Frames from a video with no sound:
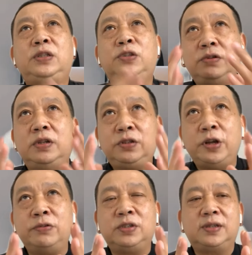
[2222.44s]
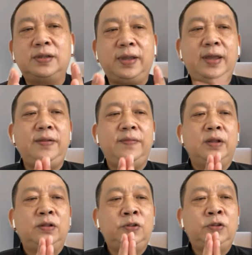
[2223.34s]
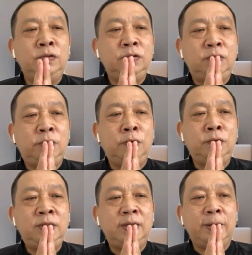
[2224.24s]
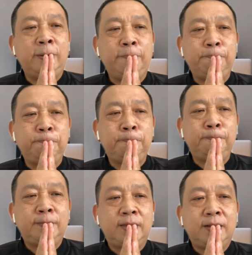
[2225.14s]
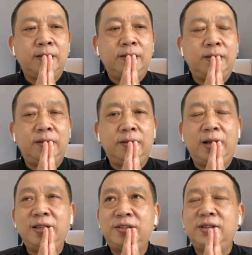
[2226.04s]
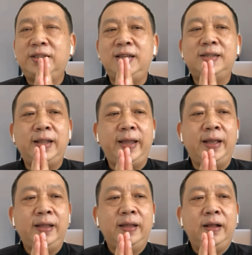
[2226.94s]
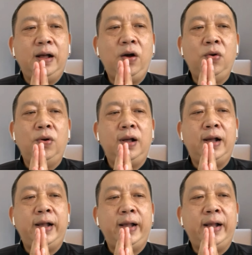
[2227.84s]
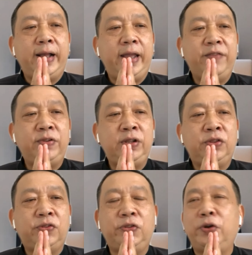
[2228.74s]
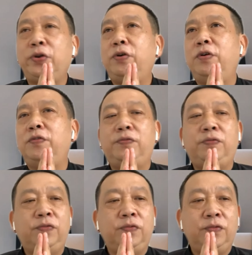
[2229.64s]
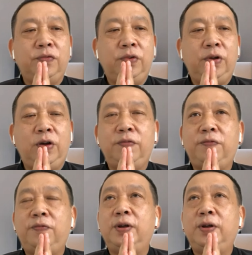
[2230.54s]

the do, the don'ts. Okay, don't don't um, answer things like, oh, I, I haven't thought of of